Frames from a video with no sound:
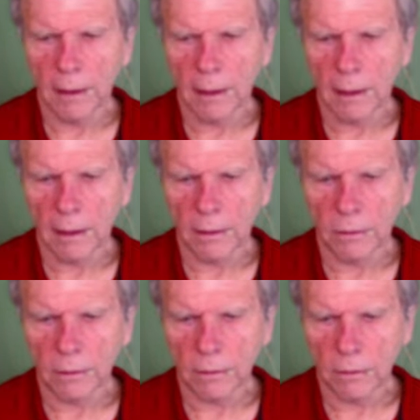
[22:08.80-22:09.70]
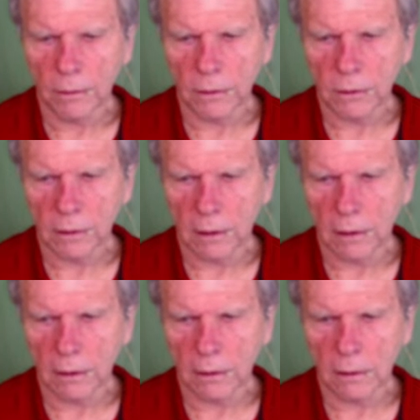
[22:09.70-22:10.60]
and this
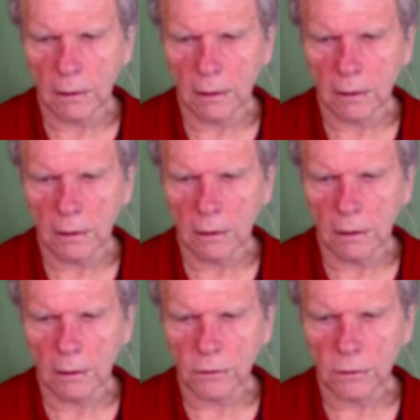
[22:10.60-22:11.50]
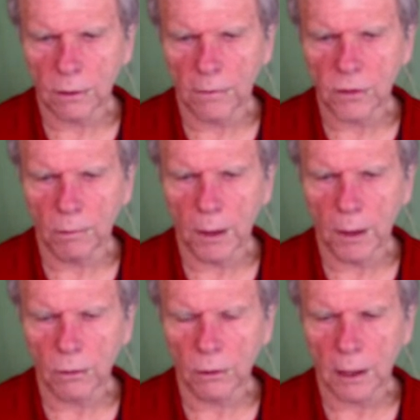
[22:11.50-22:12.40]
also gives you a
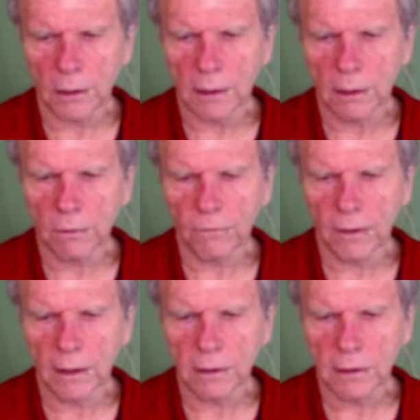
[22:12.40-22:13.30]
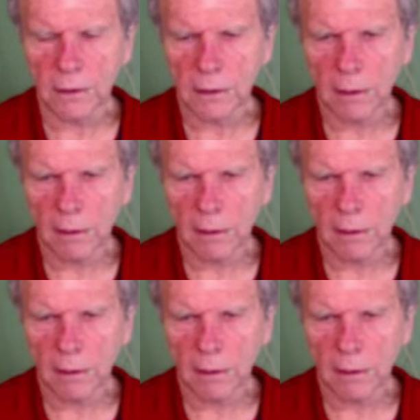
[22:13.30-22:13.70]
better look at the interface.